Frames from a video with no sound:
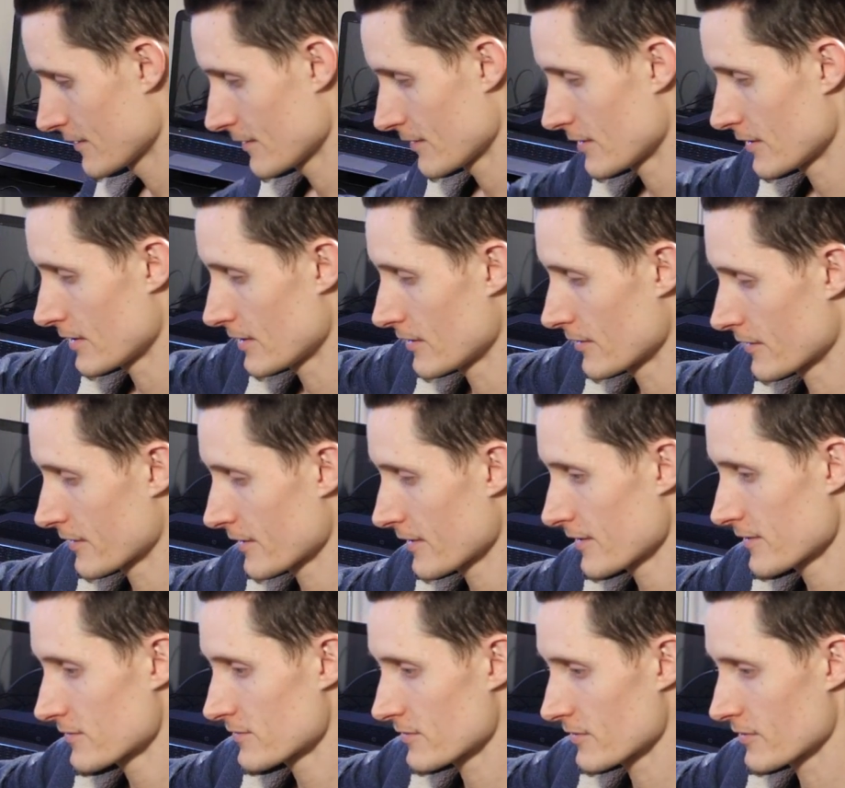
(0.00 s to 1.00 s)

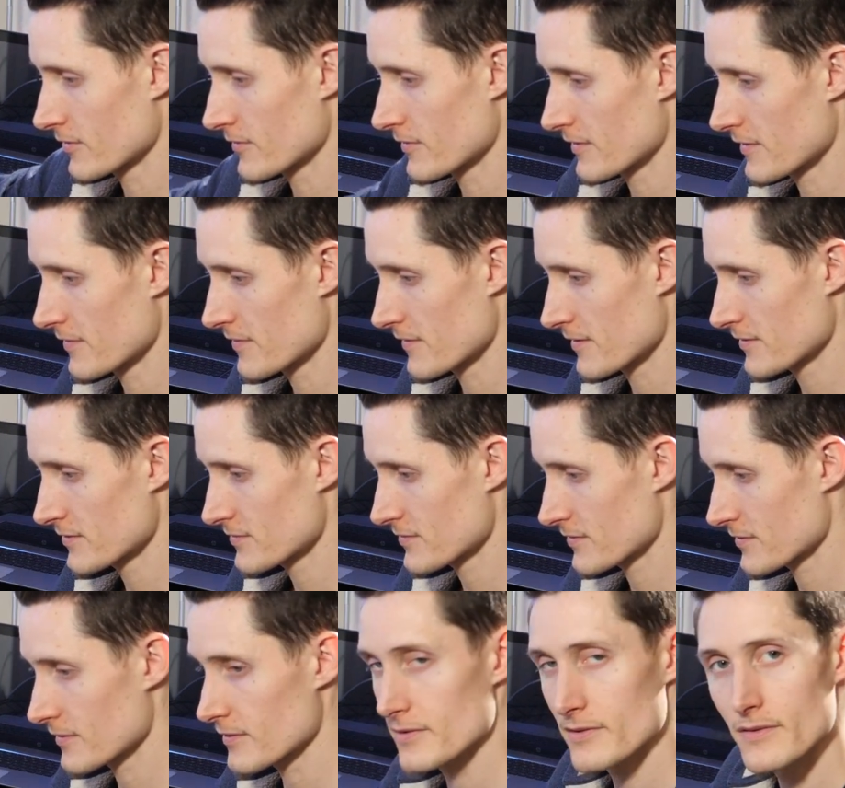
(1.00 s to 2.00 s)
Okay, so then this
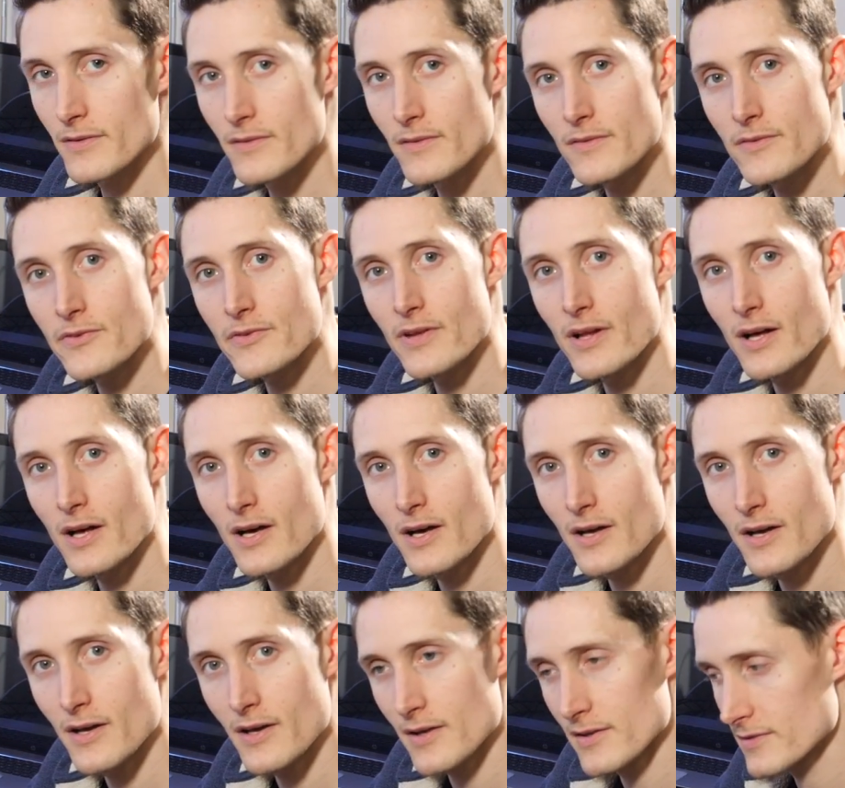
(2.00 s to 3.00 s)

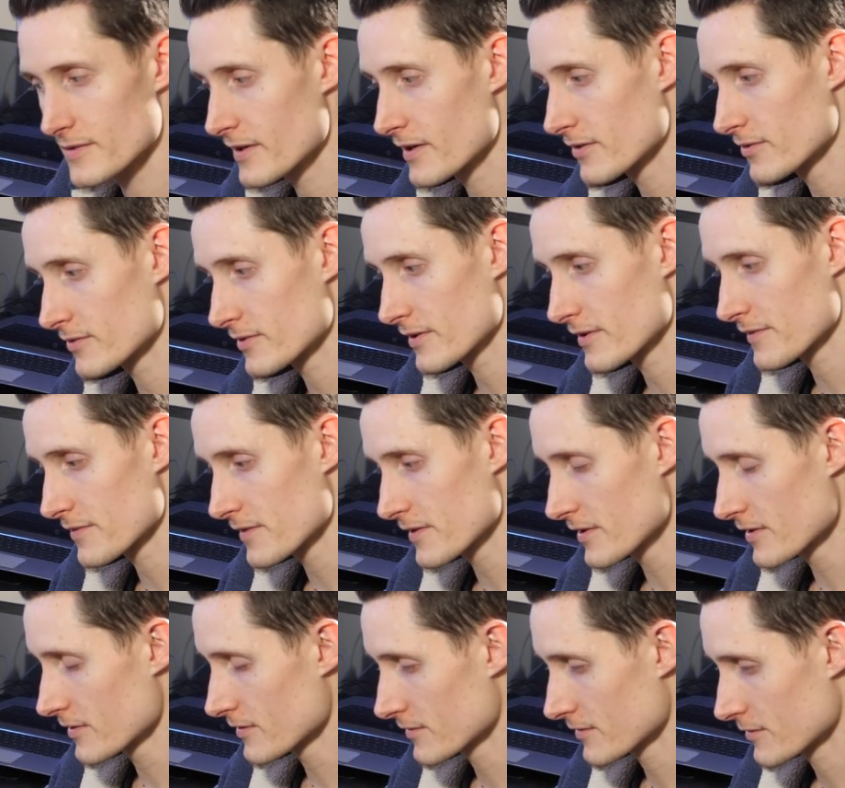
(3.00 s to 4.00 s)
slides out right
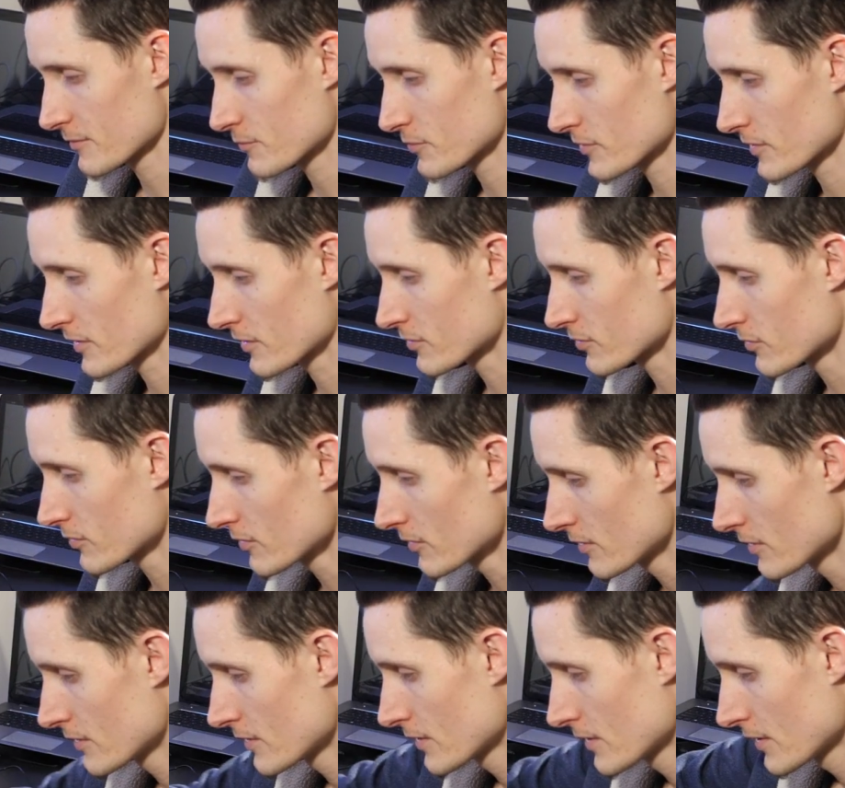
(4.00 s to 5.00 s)
there. Pretty cool.
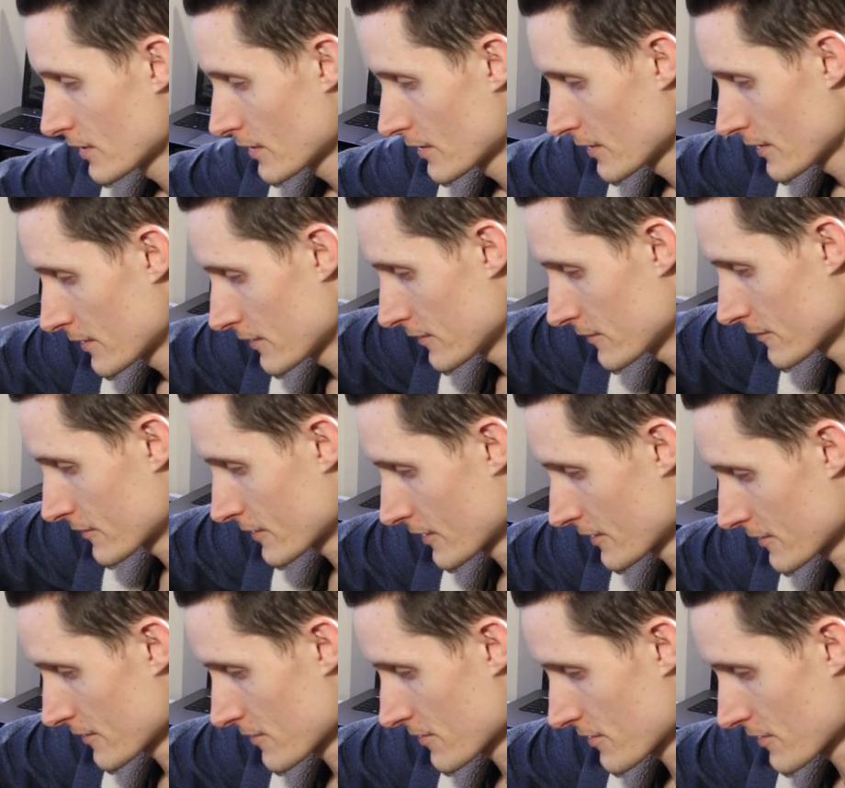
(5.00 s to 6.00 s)
You've got
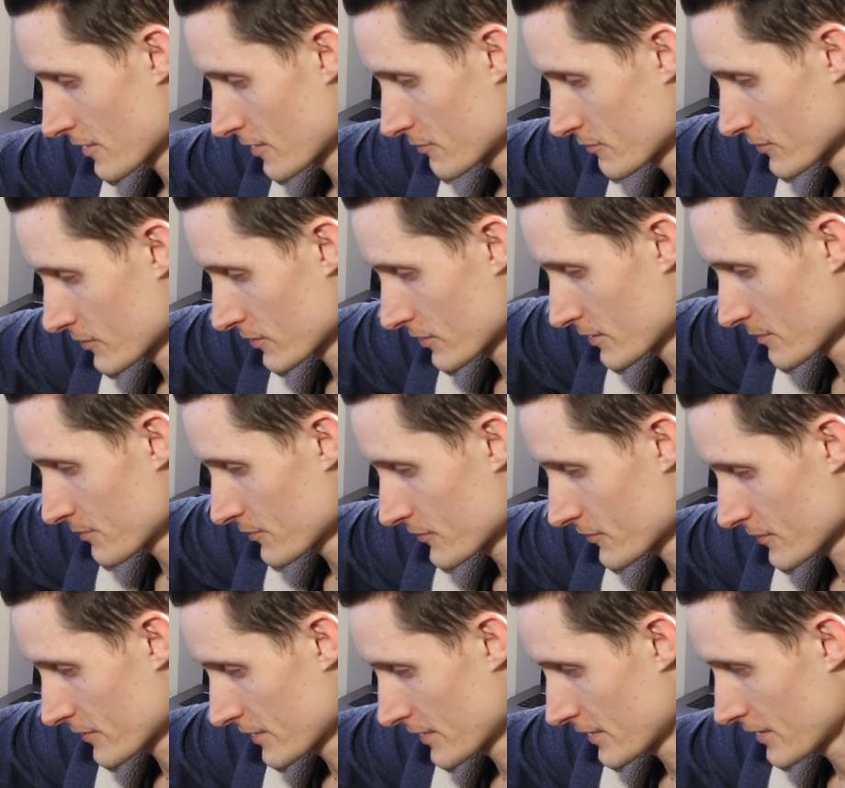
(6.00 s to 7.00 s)
your thumb grips
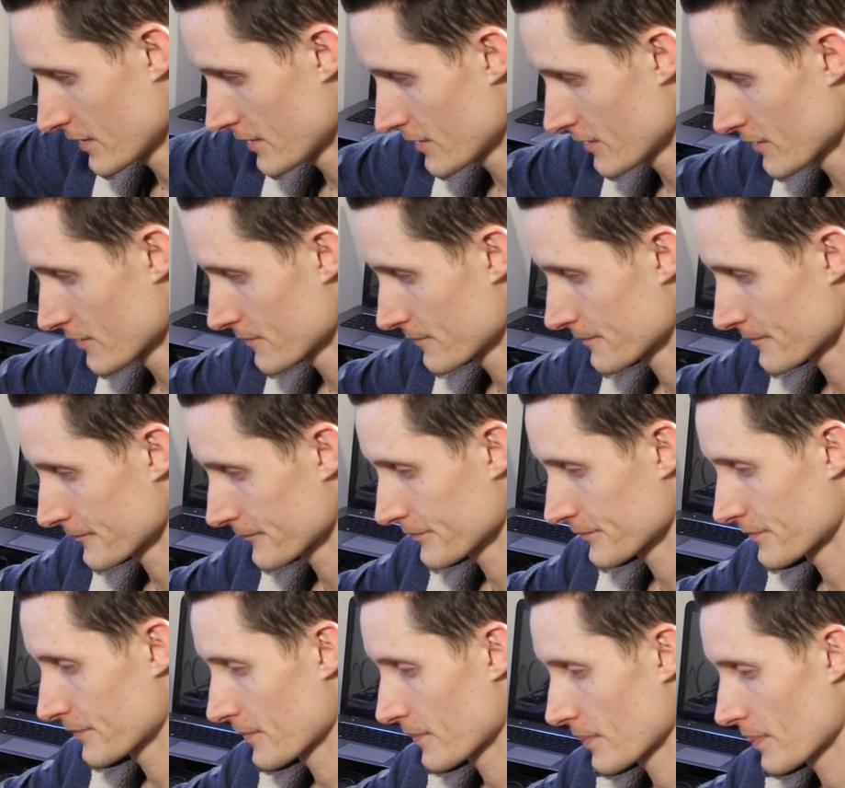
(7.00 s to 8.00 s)
right here.
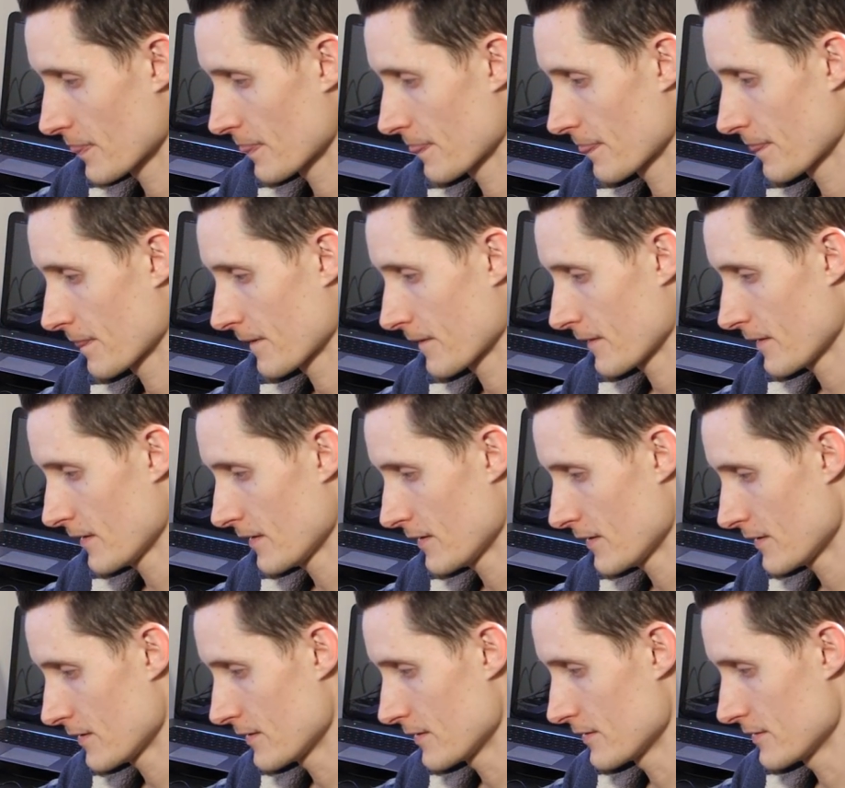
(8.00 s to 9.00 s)

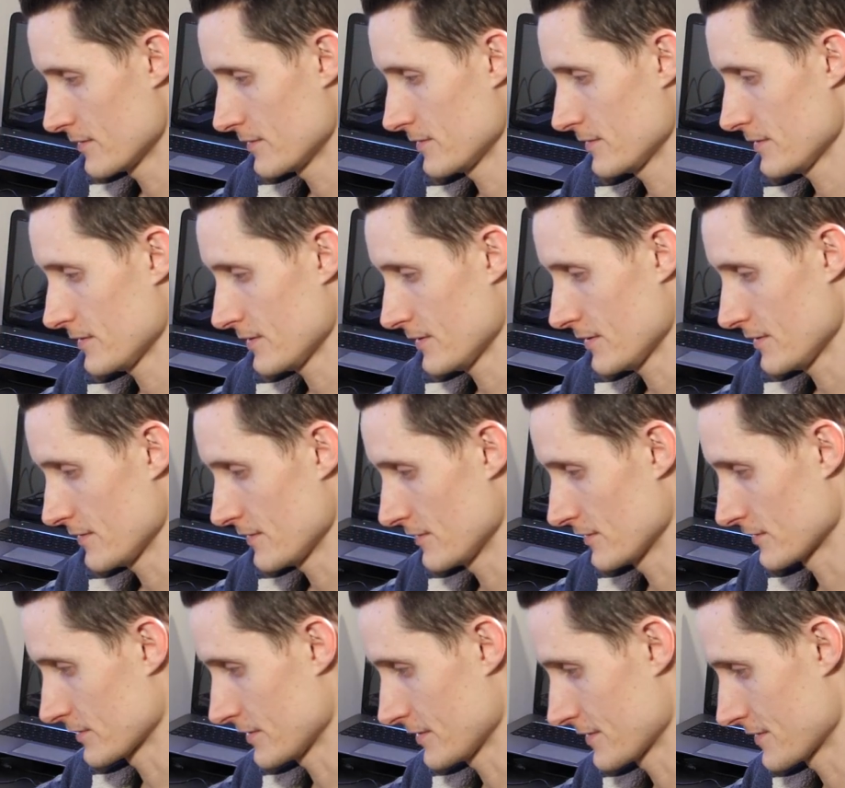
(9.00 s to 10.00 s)
And they
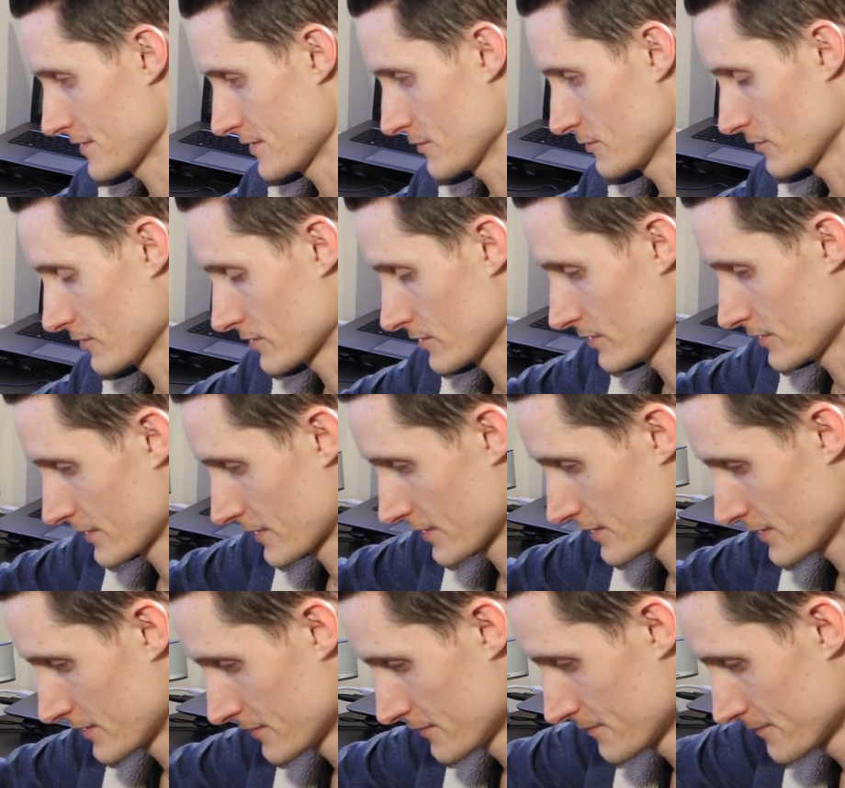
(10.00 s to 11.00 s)
look like they will click
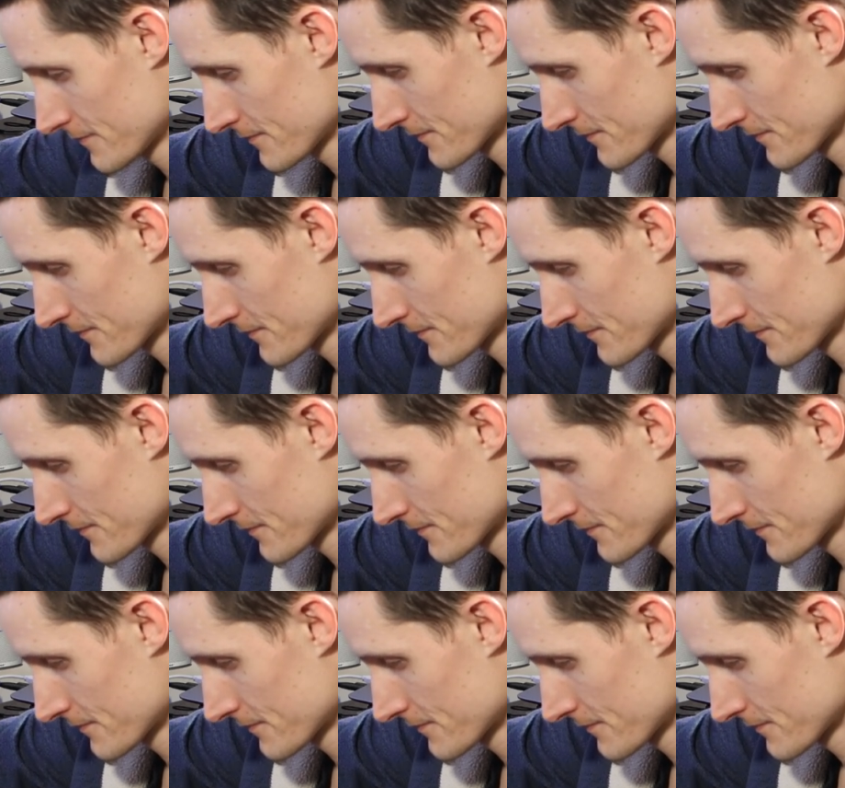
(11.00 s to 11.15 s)
in.